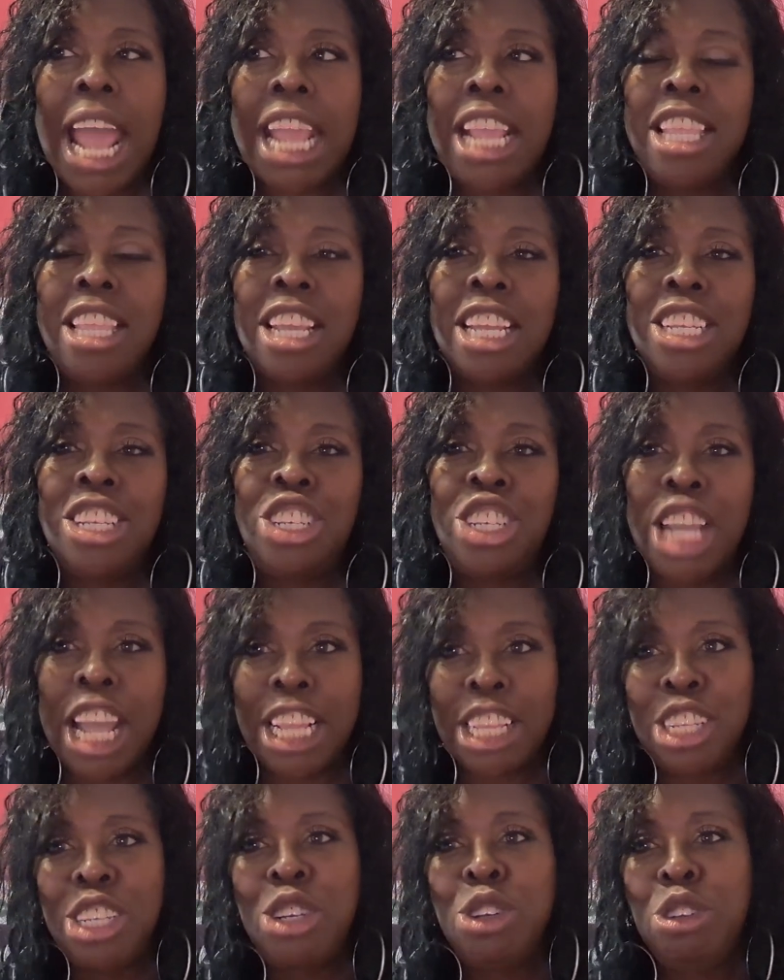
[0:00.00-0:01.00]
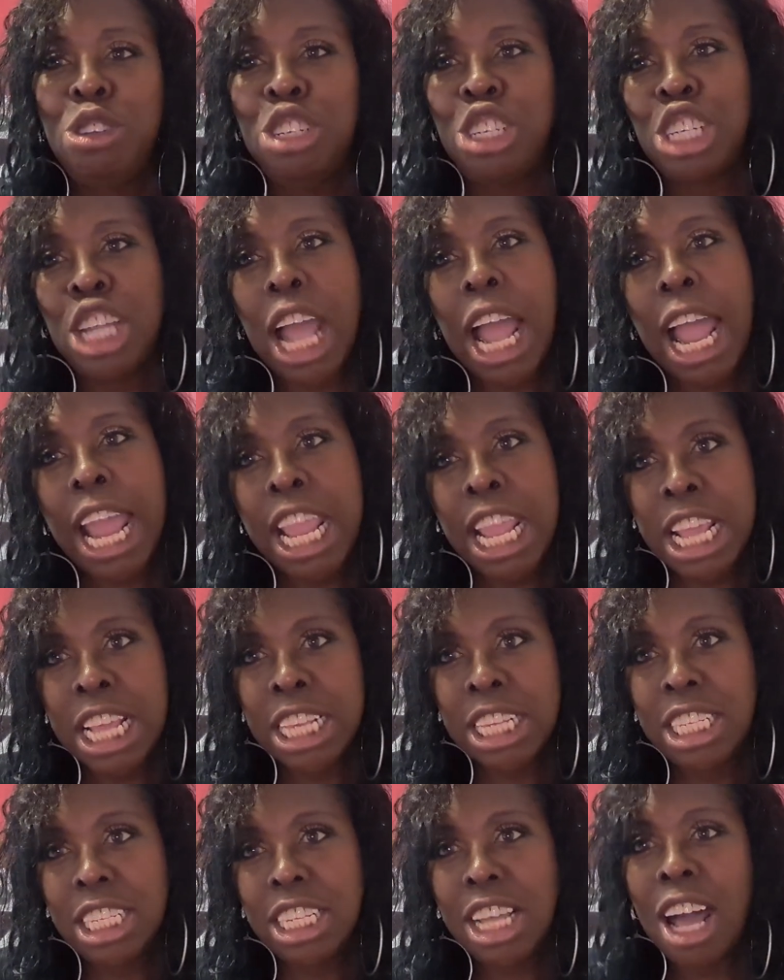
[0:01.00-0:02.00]
like the gentle
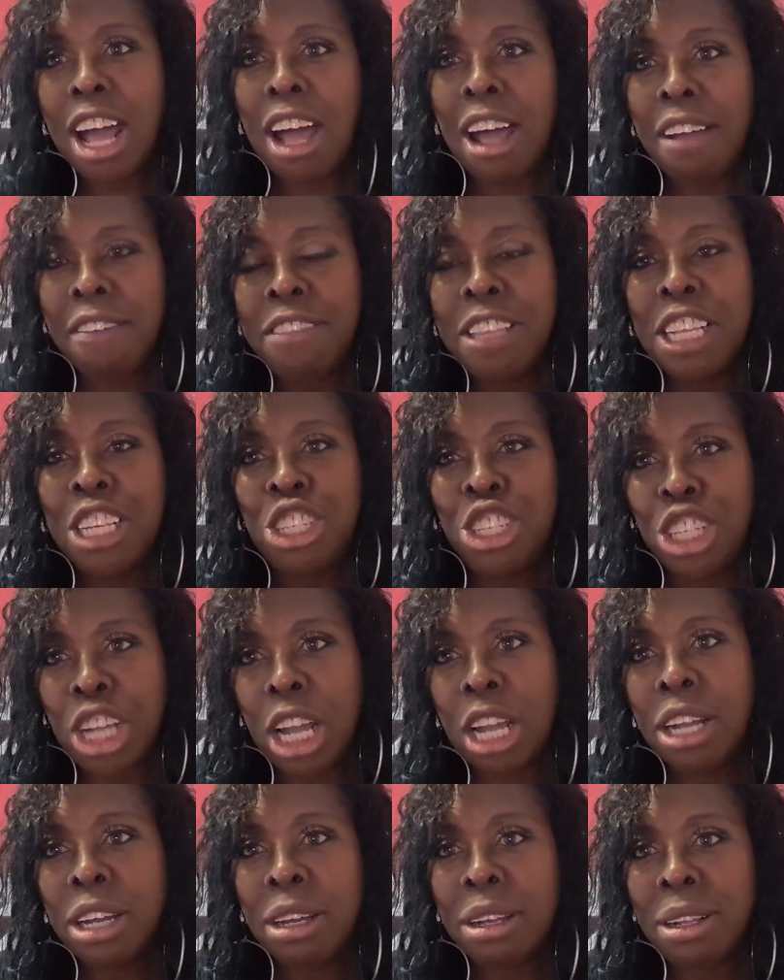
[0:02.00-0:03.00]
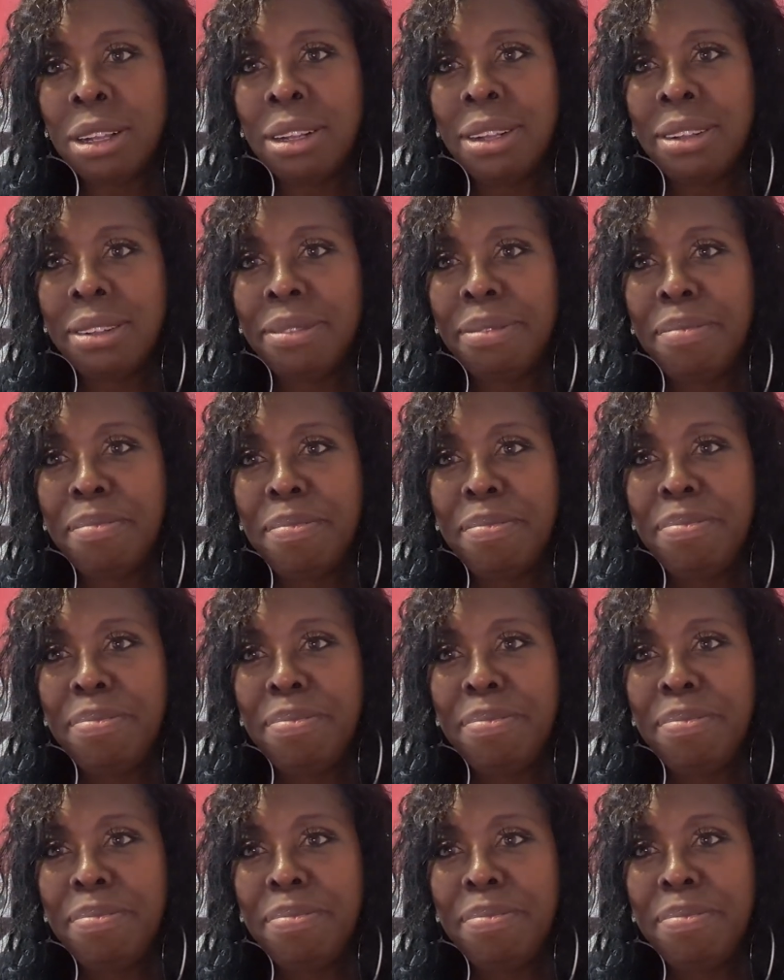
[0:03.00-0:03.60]
giants of the jungle.